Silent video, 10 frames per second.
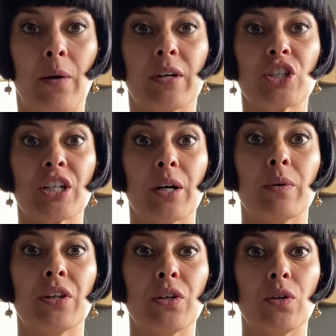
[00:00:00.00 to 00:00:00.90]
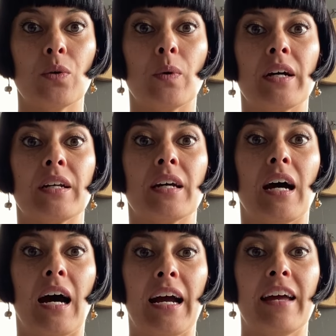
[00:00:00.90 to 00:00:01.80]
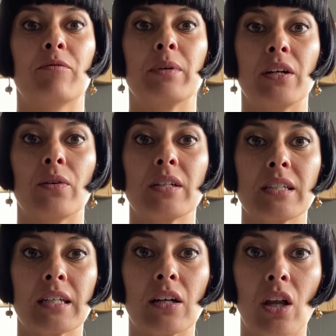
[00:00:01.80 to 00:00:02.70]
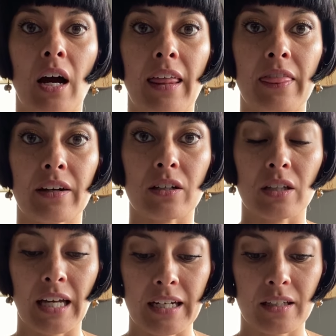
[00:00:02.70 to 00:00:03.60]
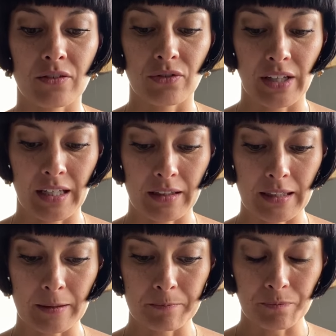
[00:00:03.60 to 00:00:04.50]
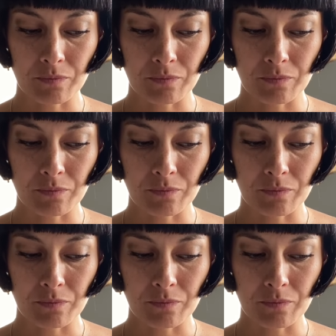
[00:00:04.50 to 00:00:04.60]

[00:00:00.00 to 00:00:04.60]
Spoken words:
I want to share with you what I have been noticing a lot in the collective lately.